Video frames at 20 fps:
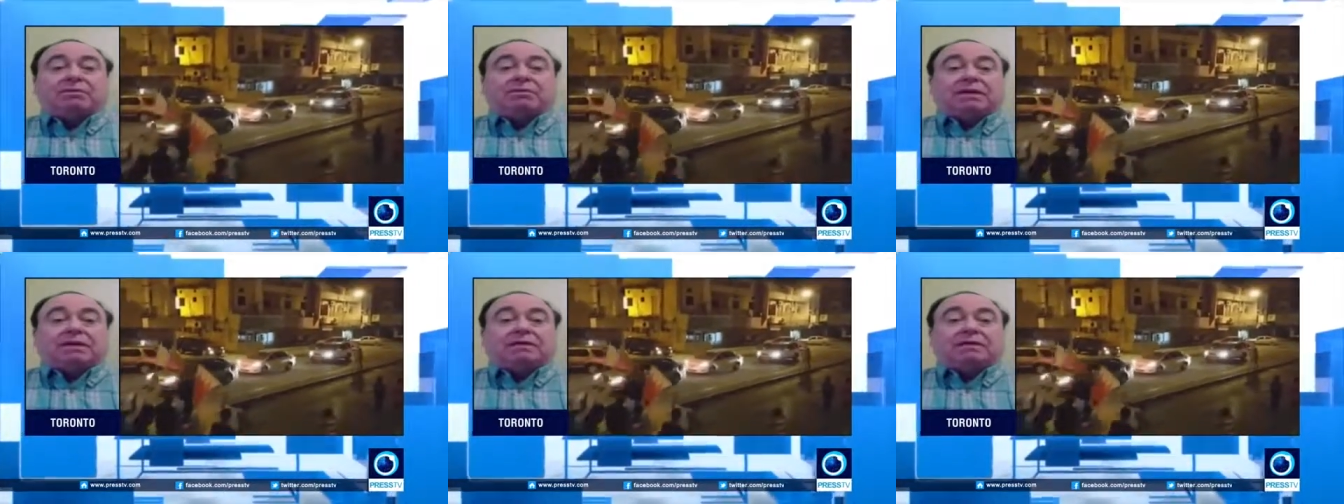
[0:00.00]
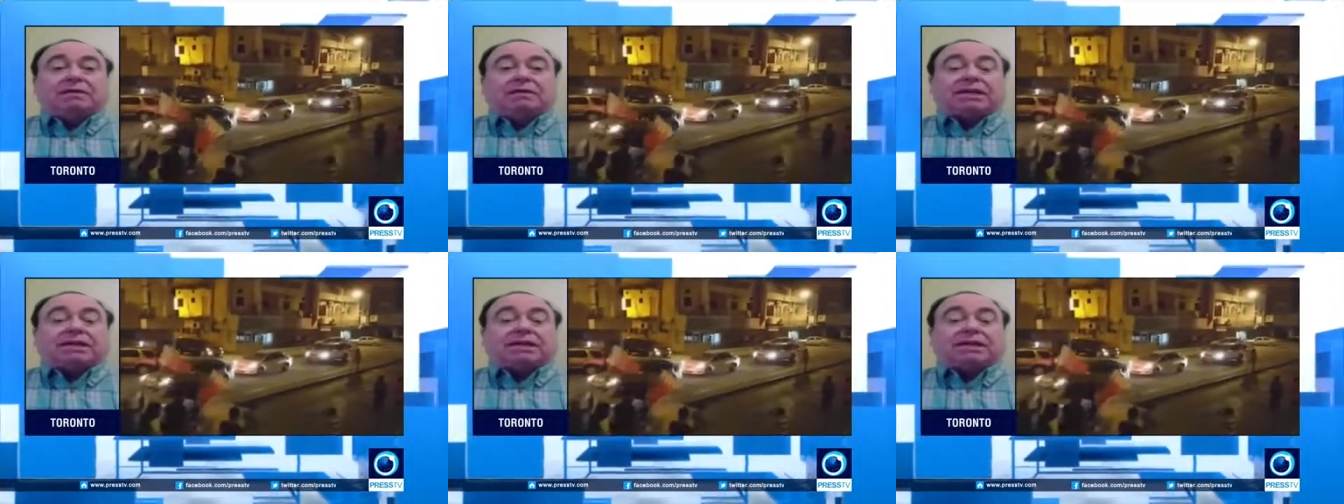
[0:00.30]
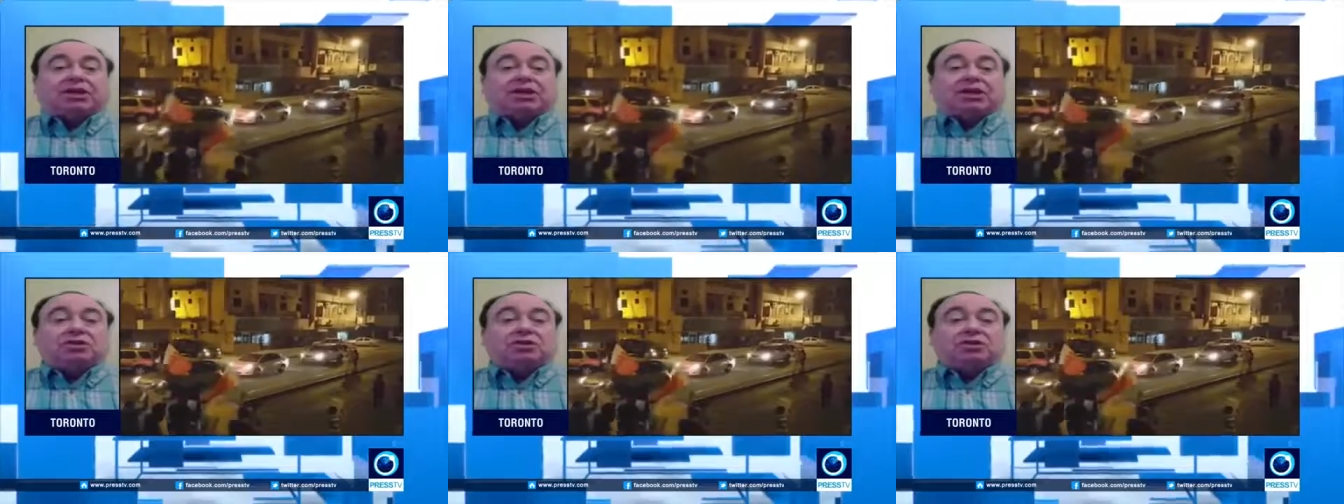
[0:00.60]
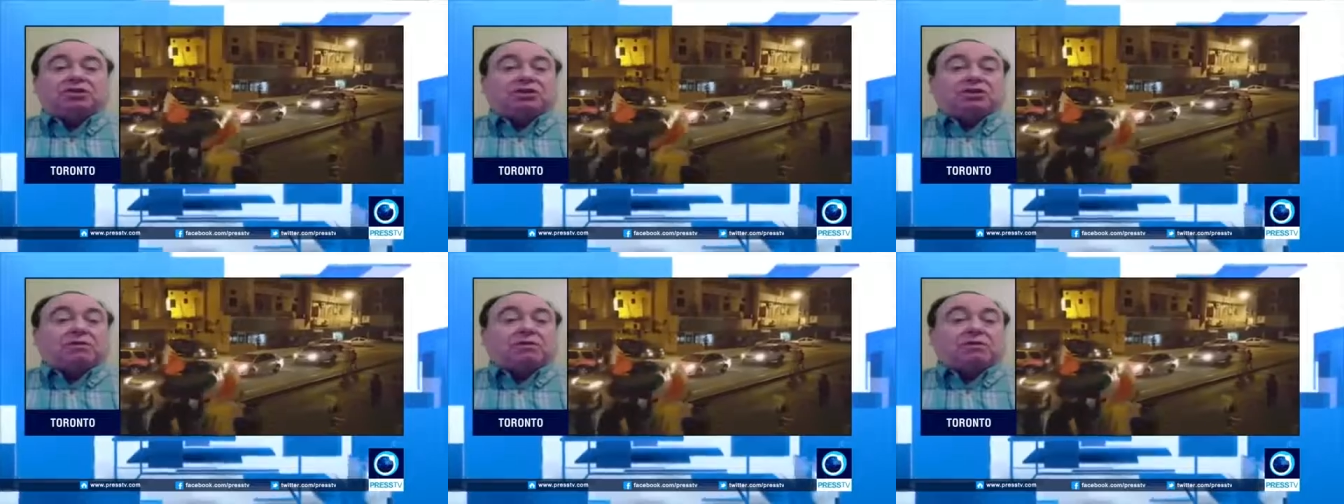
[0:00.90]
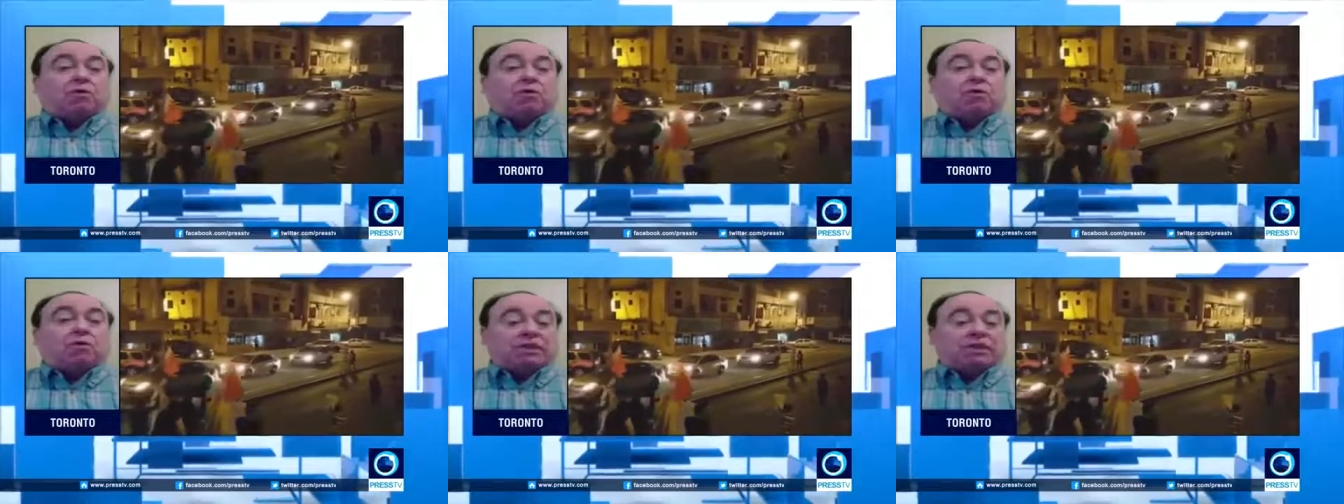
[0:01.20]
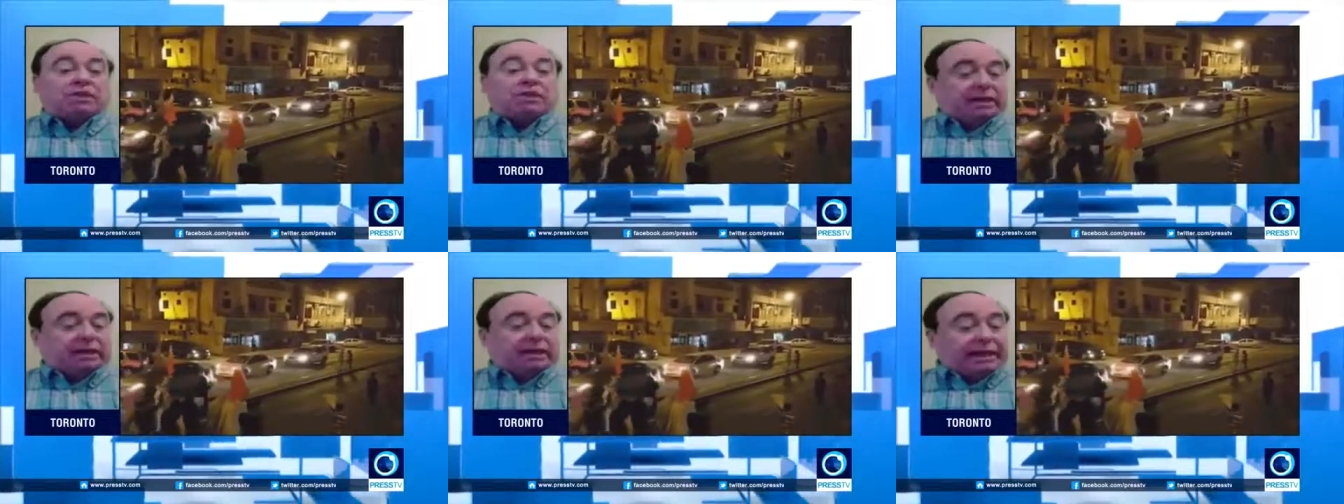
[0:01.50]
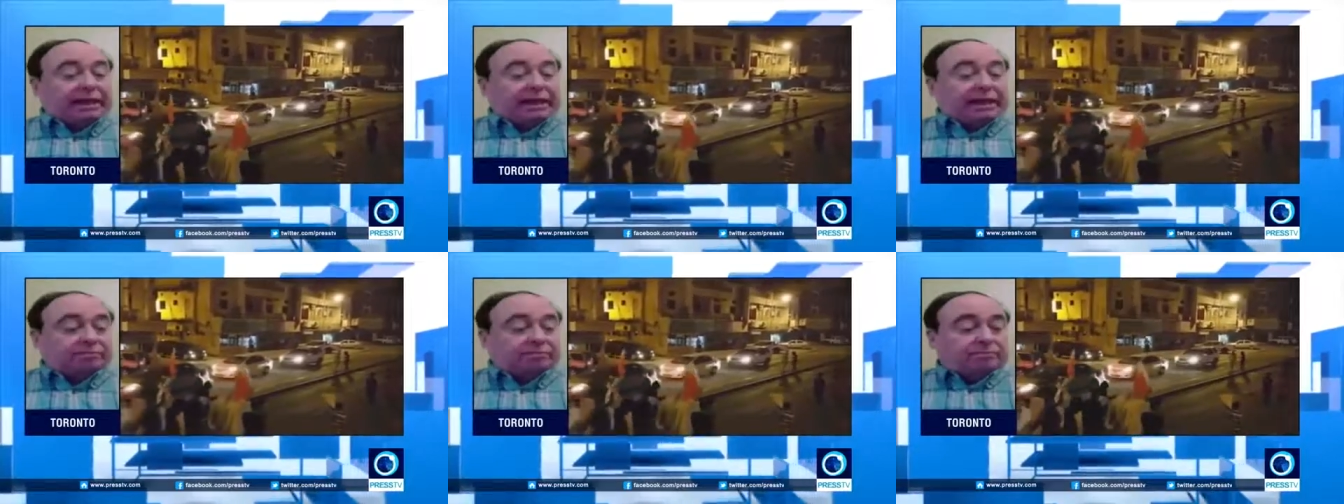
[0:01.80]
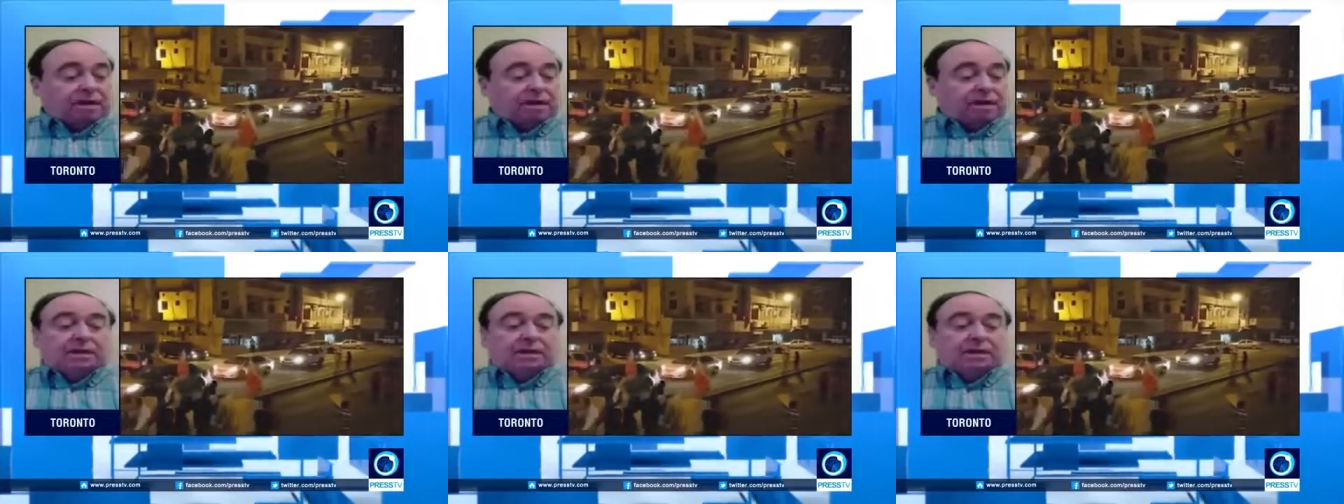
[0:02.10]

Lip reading: the executions were, of course, illegal.